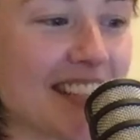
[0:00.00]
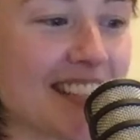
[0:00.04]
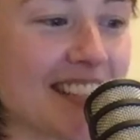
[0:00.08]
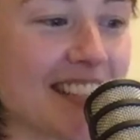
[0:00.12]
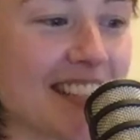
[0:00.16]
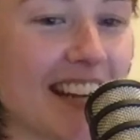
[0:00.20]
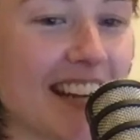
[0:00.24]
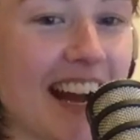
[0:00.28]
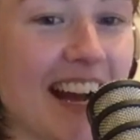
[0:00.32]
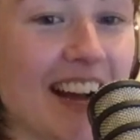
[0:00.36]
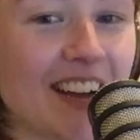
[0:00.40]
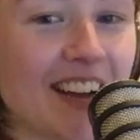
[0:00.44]

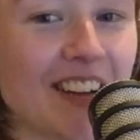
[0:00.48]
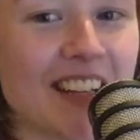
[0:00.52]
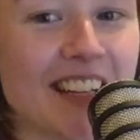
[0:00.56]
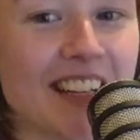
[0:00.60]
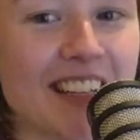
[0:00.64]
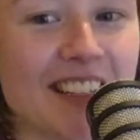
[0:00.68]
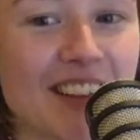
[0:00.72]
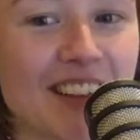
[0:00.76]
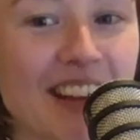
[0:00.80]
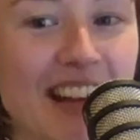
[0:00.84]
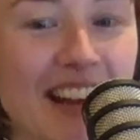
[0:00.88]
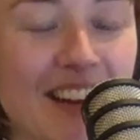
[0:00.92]
it out. I'll let
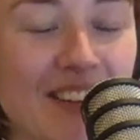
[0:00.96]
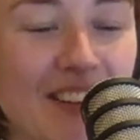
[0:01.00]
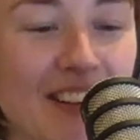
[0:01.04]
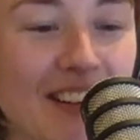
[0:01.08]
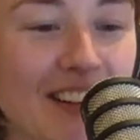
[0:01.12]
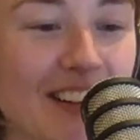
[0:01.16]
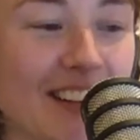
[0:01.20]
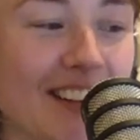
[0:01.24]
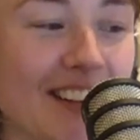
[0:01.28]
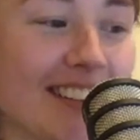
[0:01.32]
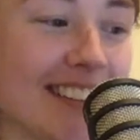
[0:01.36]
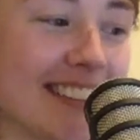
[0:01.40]
you know how I
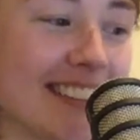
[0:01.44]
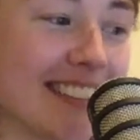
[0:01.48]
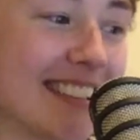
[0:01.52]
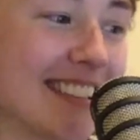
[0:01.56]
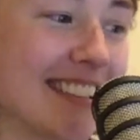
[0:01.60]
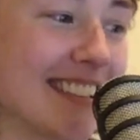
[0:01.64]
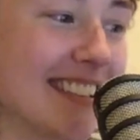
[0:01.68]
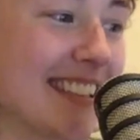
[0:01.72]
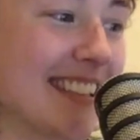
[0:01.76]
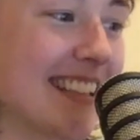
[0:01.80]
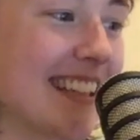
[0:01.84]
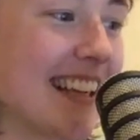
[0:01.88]

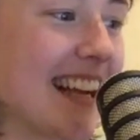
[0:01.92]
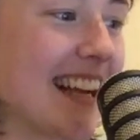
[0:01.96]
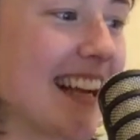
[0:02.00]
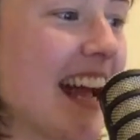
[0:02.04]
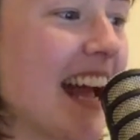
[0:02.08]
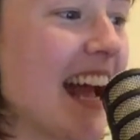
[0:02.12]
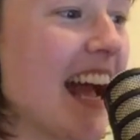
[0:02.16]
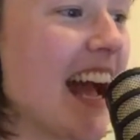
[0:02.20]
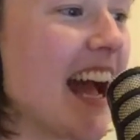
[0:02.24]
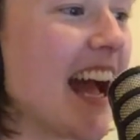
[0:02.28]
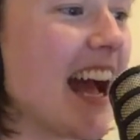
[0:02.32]
go.